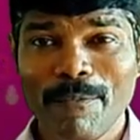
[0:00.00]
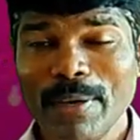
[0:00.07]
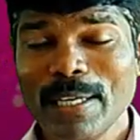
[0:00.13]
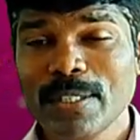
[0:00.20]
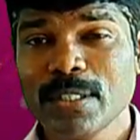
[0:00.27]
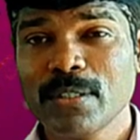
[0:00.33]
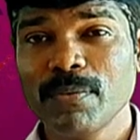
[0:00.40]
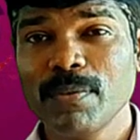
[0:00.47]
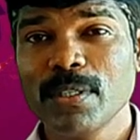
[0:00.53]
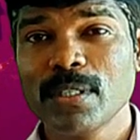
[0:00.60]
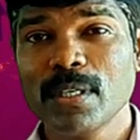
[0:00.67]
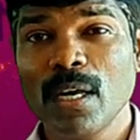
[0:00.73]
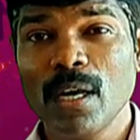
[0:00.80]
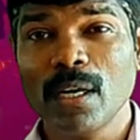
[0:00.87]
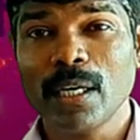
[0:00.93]
waste
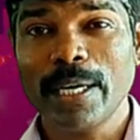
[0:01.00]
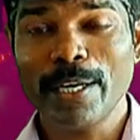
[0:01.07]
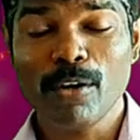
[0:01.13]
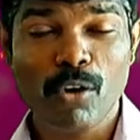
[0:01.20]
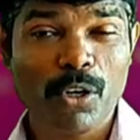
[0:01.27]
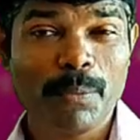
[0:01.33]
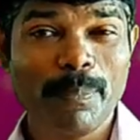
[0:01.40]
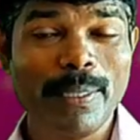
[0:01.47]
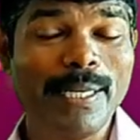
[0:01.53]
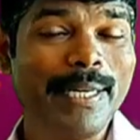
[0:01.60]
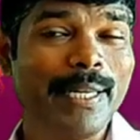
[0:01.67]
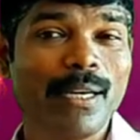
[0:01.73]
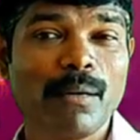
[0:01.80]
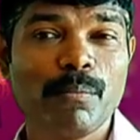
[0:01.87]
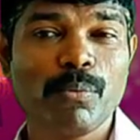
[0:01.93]
which cannot be
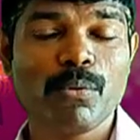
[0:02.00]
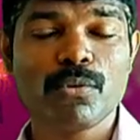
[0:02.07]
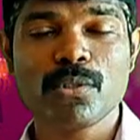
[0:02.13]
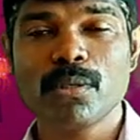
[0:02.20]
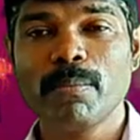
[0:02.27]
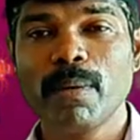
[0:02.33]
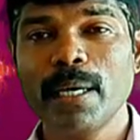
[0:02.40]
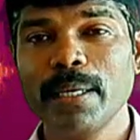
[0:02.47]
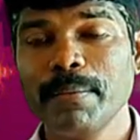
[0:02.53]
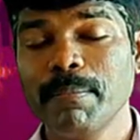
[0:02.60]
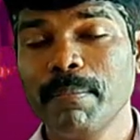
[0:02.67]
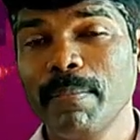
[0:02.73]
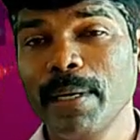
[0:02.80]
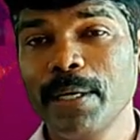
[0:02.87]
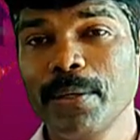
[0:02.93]
decomposed by
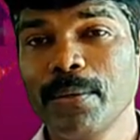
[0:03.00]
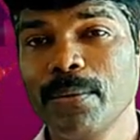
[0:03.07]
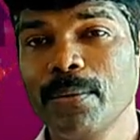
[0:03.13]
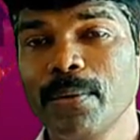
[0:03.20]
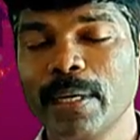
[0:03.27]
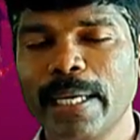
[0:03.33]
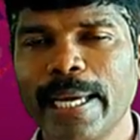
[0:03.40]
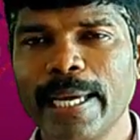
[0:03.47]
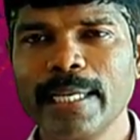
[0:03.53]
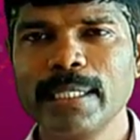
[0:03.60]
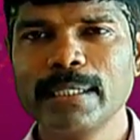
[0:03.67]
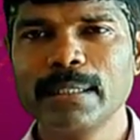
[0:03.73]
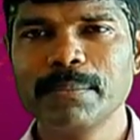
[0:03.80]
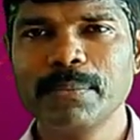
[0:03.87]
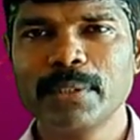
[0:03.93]

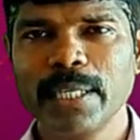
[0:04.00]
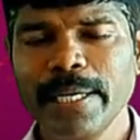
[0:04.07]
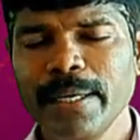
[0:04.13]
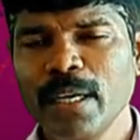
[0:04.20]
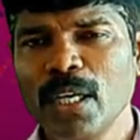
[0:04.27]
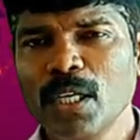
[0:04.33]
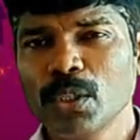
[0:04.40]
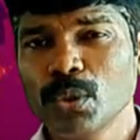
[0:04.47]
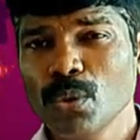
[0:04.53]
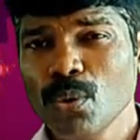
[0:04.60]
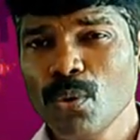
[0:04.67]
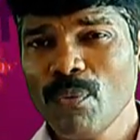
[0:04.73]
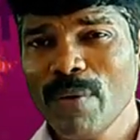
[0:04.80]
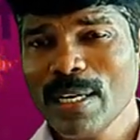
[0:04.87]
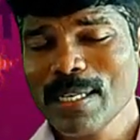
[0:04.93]
microorganisms, right?
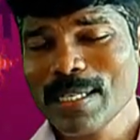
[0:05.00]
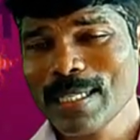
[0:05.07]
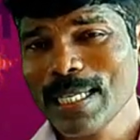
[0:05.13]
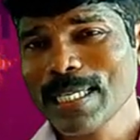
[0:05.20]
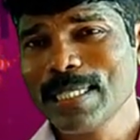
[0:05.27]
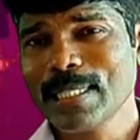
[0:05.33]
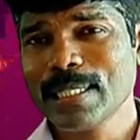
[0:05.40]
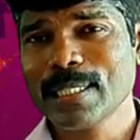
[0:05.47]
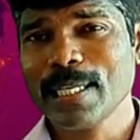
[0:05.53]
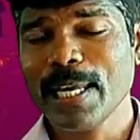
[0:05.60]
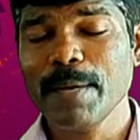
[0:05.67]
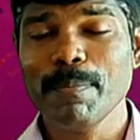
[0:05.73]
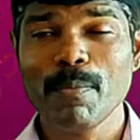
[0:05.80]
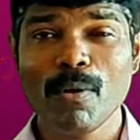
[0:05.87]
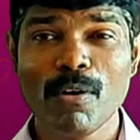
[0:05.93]
So when such
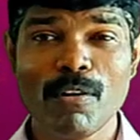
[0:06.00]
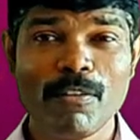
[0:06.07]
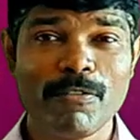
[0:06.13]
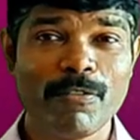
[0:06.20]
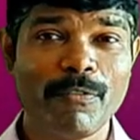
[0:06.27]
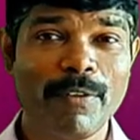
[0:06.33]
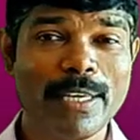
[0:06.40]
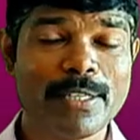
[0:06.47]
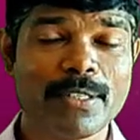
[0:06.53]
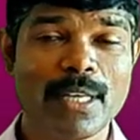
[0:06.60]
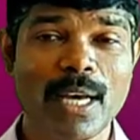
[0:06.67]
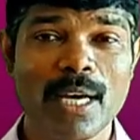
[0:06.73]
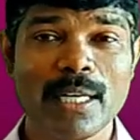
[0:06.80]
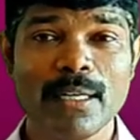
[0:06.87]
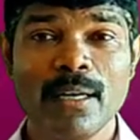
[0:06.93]
type of wastes
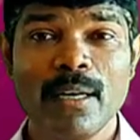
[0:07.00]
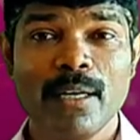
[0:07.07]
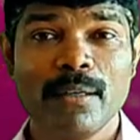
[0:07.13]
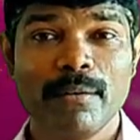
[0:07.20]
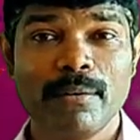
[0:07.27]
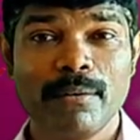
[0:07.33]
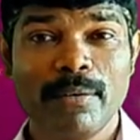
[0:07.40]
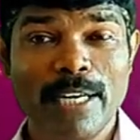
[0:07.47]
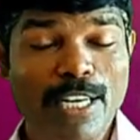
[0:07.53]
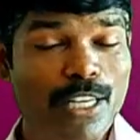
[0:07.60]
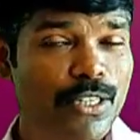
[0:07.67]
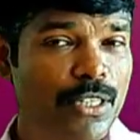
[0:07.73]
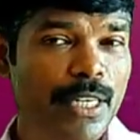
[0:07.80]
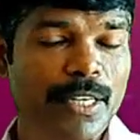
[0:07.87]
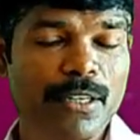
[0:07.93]
are
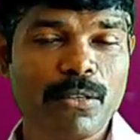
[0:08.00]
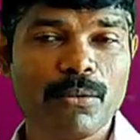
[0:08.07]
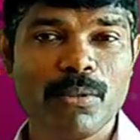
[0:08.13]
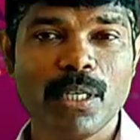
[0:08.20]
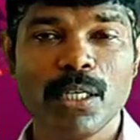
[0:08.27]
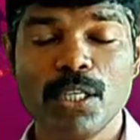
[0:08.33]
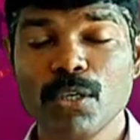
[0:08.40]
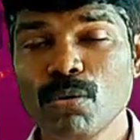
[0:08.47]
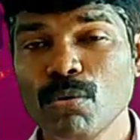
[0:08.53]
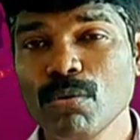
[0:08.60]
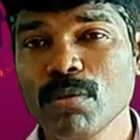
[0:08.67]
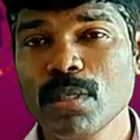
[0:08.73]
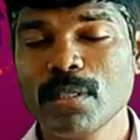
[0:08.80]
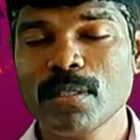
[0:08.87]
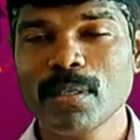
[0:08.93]
released into the
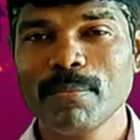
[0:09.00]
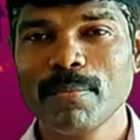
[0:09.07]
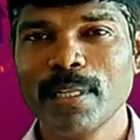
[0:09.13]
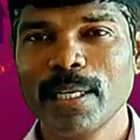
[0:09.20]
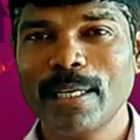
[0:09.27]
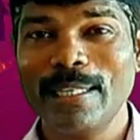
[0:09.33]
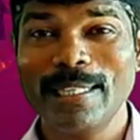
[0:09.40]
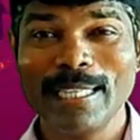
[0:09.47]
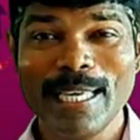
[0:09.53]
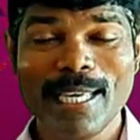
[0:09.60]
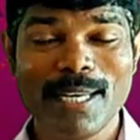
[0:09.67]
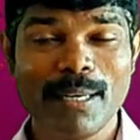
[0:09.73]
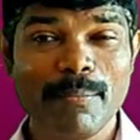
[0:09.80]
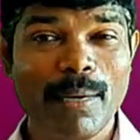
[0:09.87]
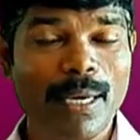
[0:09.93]
ecosystem, then they
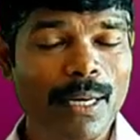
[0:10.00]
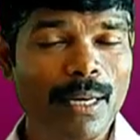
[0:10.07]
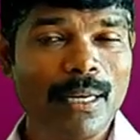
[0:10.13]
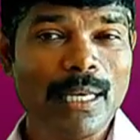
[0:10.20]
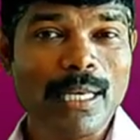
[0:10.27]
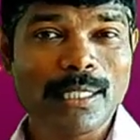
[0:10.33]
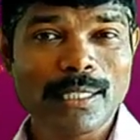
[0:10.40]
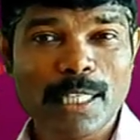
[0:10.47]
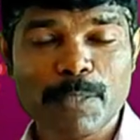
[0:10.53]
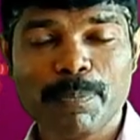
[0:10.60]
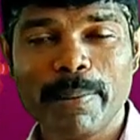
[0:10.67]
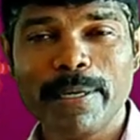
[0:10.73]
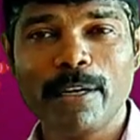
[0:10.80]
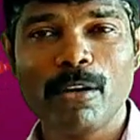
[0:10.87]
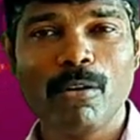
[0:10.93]
remain
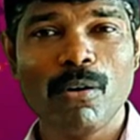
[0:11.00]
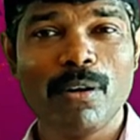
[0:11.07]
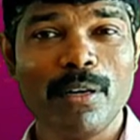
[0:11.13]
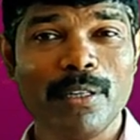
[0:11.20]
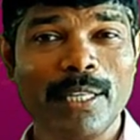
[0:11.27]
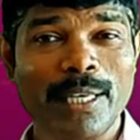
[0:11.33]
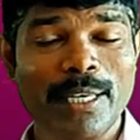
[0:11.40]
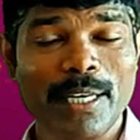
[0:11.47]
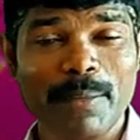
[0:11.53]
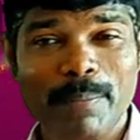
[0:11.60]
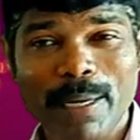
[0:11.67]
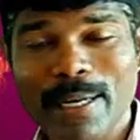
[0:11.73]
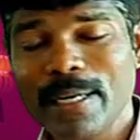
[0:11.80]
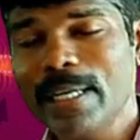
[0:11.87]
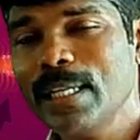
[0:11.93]
suspended or they
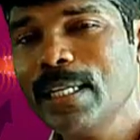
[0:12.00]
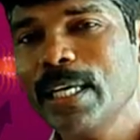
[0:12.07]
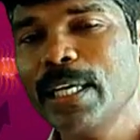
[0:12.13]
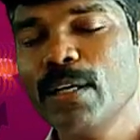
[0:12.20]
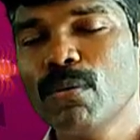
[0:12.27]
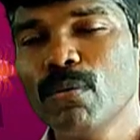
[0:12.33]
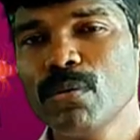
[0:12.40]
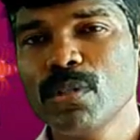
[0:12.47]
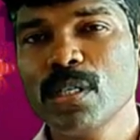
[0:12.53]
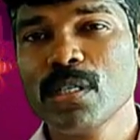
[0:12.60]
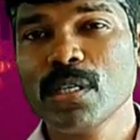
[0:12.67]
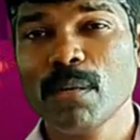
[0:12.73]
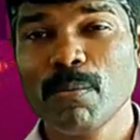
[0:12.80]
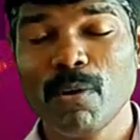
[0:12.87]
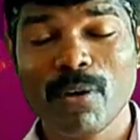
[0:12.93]
remain in the
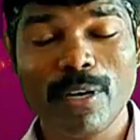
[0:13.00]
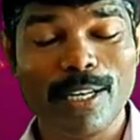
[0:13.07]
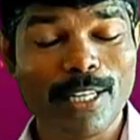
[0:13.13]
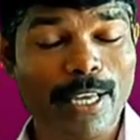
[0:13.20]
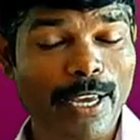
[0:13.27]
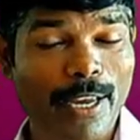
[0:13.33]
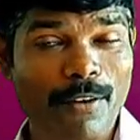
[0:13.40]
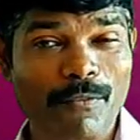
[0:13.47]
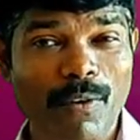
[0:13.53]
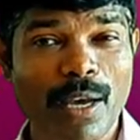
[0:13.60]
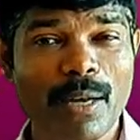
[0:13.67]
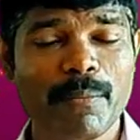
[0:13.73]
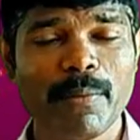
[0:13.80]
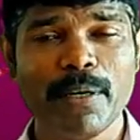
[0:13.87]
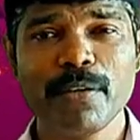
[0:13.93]
ecosystem or in the
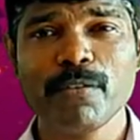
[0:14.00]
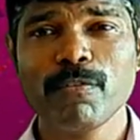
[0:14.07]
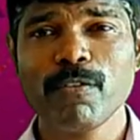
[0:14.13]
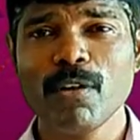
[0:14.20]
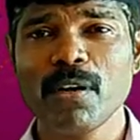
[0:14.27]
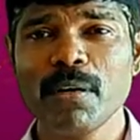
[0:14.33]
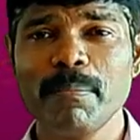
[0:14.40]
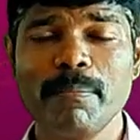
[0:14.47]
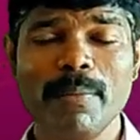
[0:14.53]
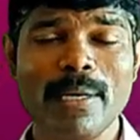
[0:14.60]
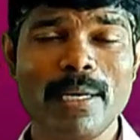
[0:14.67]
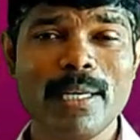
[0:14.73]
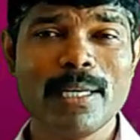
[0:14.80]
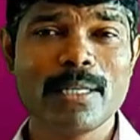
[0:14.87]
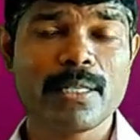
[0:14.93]
environment for
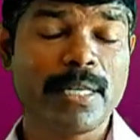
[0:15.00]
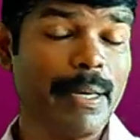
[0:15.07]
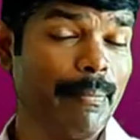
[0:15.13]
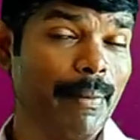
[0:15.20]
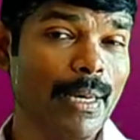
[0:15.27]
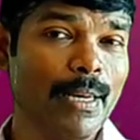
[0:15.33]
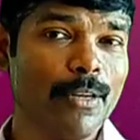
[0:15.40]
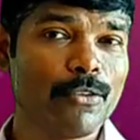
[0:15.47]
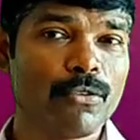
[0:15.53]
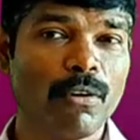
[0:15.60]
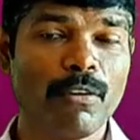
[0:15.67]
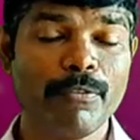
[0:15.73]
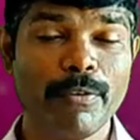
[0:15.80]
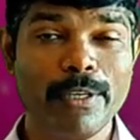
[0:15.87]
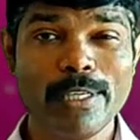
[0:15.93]
millions and millions
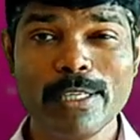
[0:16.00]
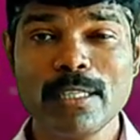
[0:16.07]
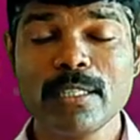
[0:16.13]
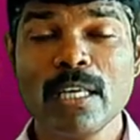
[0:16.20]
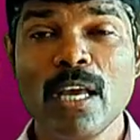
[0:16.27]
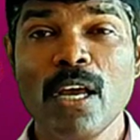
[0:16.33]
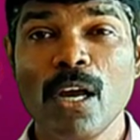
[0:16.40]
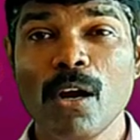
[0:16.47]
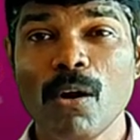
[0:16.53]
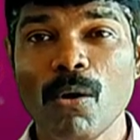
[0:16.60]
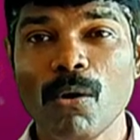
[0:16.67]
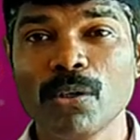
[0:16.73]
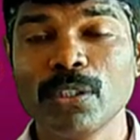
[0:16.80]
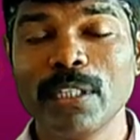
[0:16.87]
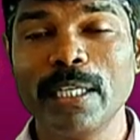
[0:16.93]
of years,
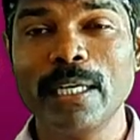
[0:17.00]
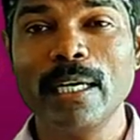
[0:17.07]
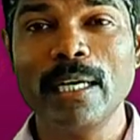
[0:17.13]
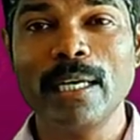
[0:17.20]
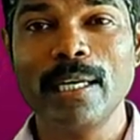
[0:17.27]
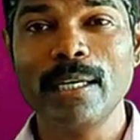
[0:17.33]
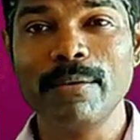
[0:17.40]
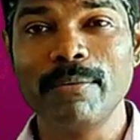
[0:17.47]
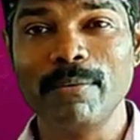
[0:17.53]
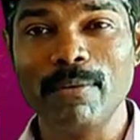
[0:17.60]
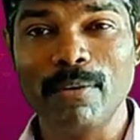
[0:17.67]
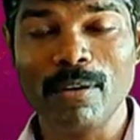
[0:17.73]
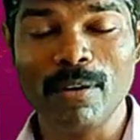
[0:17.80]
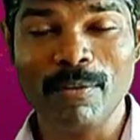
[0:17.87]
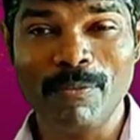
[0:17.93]
causing
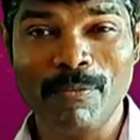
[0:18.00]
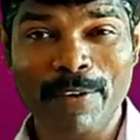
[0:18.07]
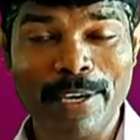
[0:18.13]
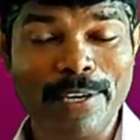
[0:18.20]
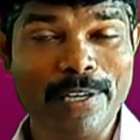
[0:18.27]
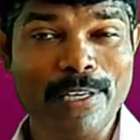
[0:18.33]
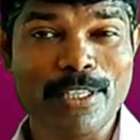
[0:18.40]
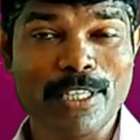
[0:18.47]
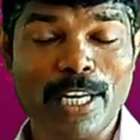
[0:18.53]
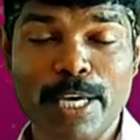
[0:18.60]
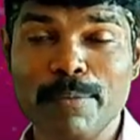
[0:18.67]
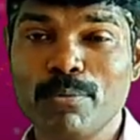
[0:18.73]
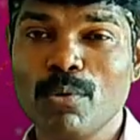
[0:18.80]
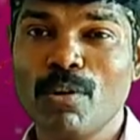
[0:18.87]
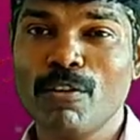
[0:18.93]
various
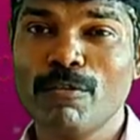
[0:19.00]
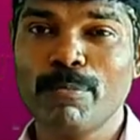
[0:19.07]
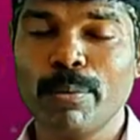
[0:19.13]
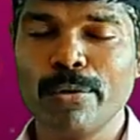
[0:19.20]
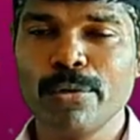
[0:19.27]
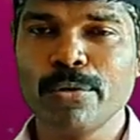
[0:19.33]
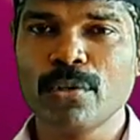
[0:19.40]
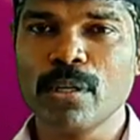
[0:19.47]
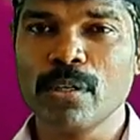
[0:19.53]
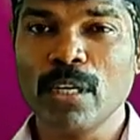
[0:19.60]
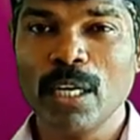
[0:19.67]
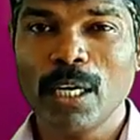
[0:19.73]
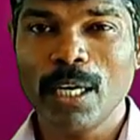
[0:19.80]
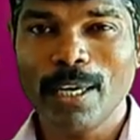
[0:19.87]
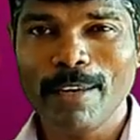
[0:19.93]
types of
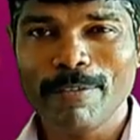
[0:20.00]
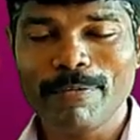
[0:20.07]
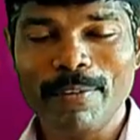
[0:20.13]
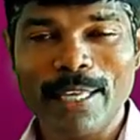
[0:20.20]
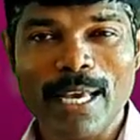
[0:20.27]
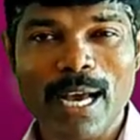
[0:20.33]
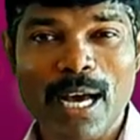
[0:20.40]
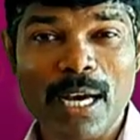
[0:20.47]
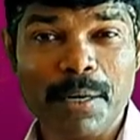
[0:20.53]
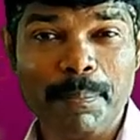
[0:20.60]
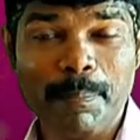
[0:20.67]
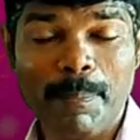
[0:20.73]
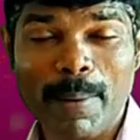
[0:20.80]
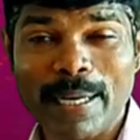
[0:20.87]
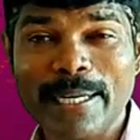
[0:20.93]
pollution. If they are
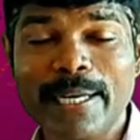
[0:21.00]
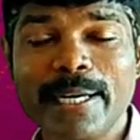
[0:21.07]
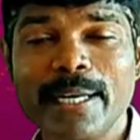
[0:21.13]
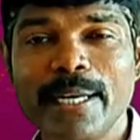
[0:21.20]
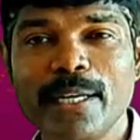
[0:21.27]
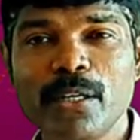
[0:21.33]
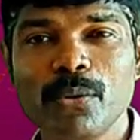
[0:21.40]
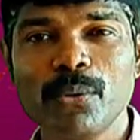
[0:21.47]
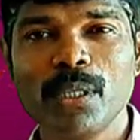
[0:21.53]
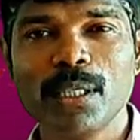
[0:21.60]
buried into